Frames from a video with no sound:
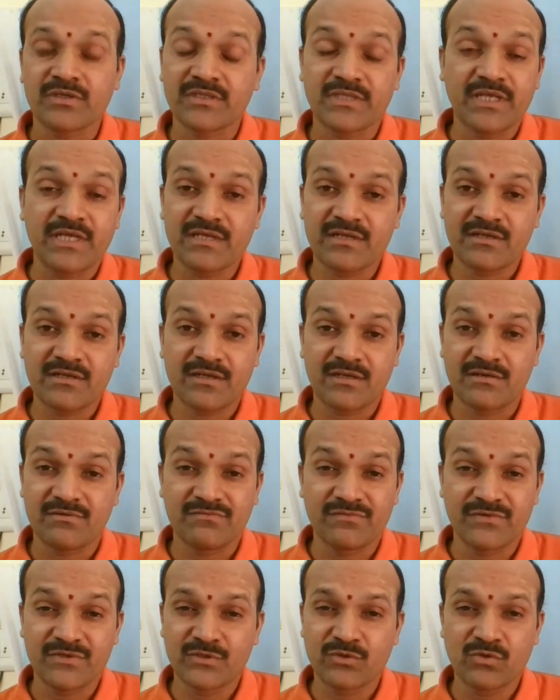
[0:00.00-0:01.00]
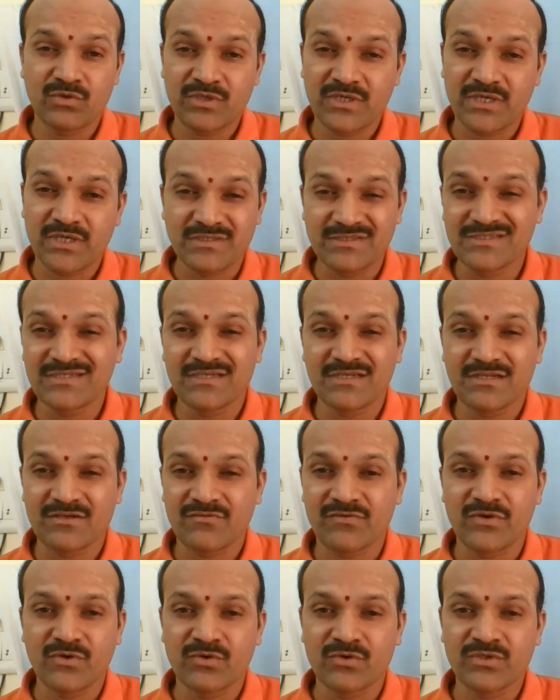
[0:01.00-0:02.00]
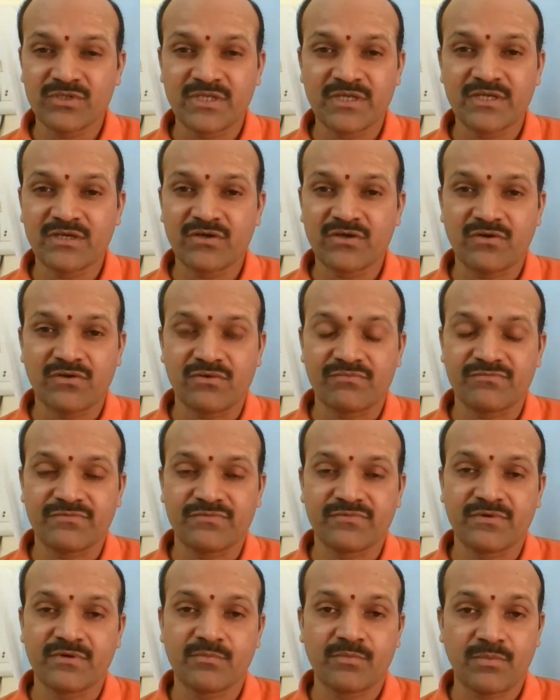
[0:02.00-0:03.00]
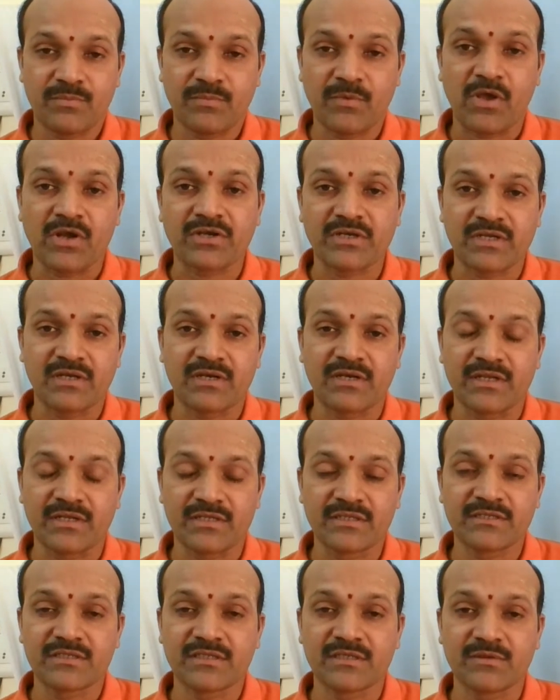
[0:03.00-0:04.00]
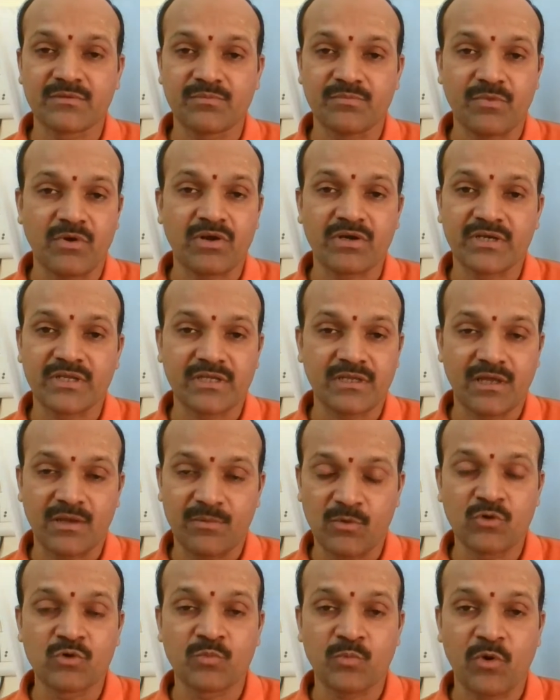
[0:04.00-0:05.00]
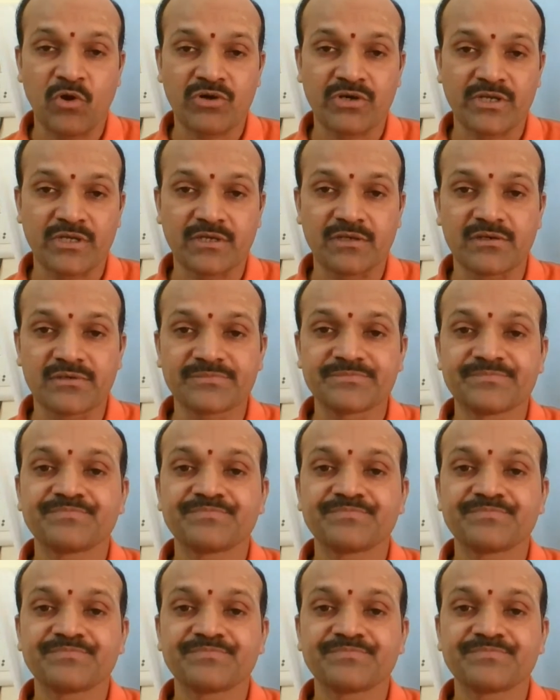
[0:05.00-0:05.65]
There we don't think of particle, anything particle about particle.